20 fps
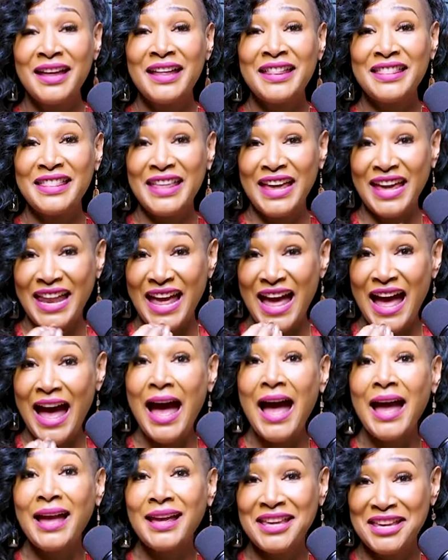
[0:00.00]
that
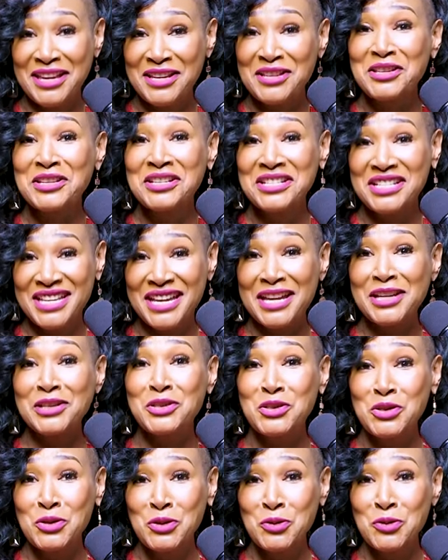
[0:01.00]
I can connect
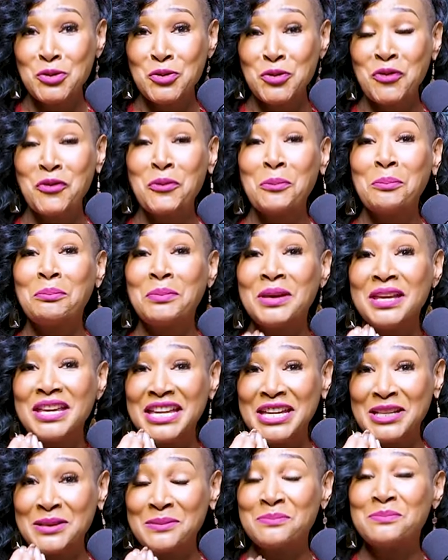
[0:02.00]
to, be
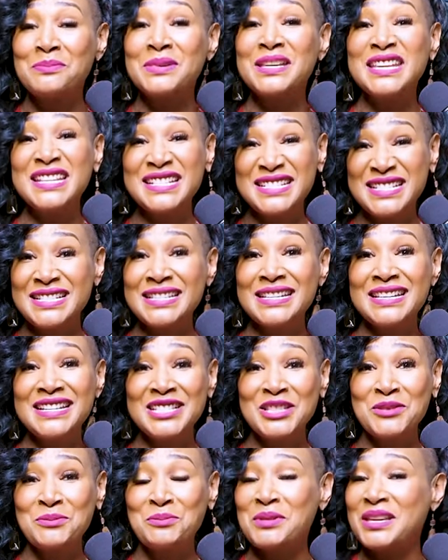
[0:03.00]
it business,
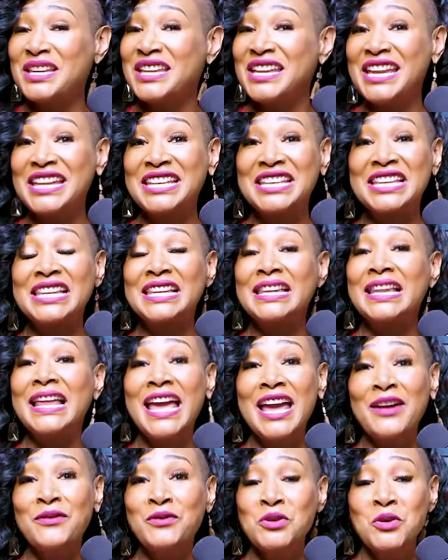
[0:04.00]
be it
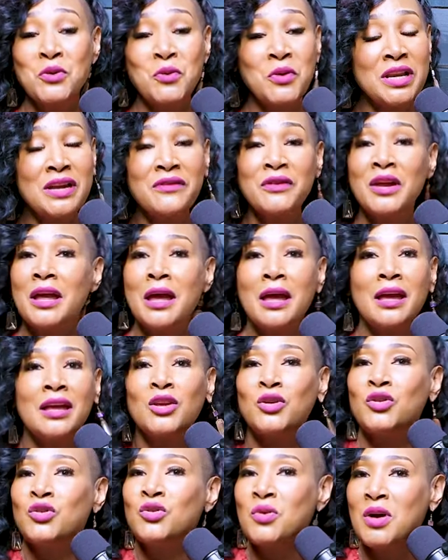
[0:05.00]
laughter, whatever,
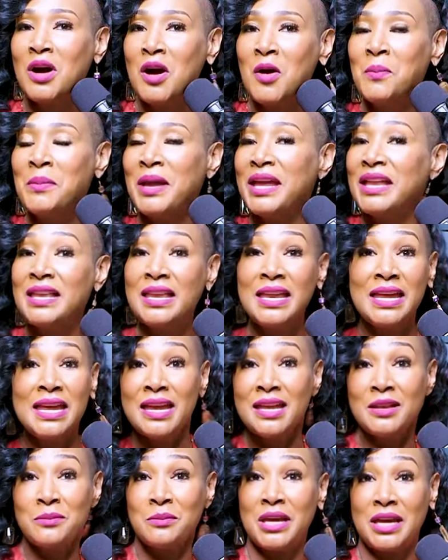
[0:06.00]
you all may
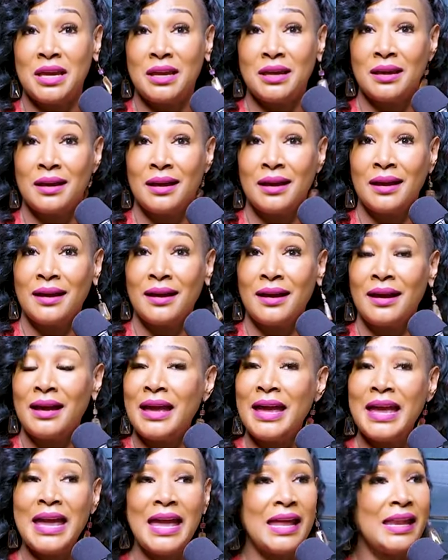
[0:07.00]
need me. Yeah.
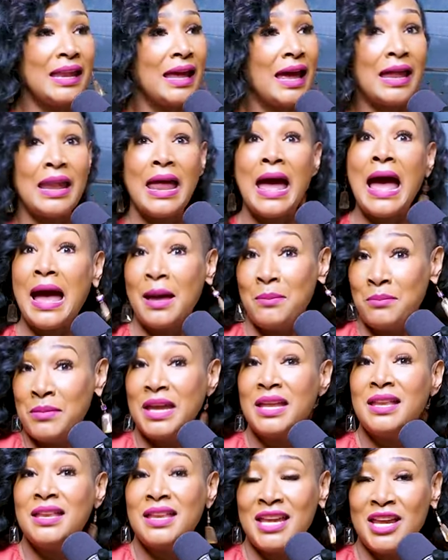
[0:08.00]
And I, I
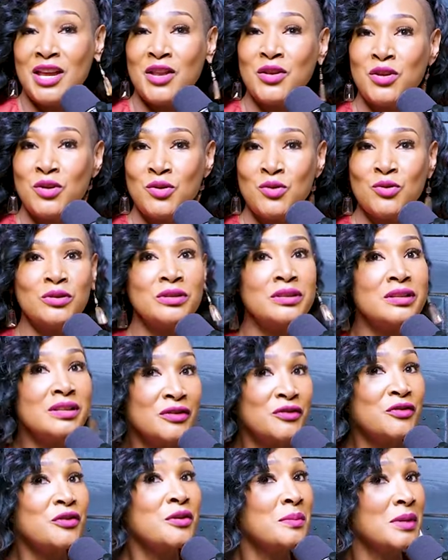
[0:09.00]
may need you. Look
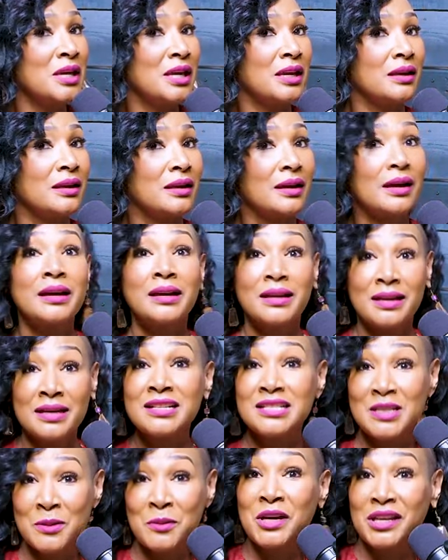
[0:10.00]
for me,
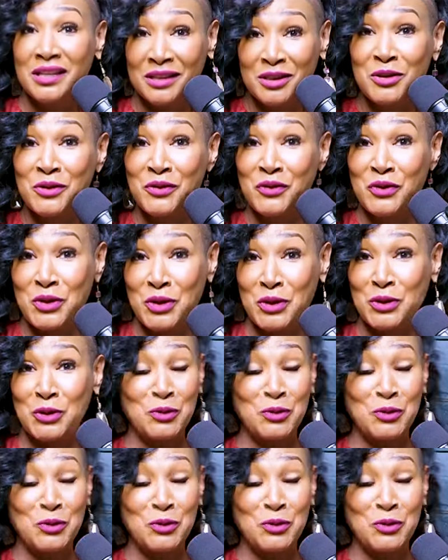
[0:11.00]
because I'm going to look for you.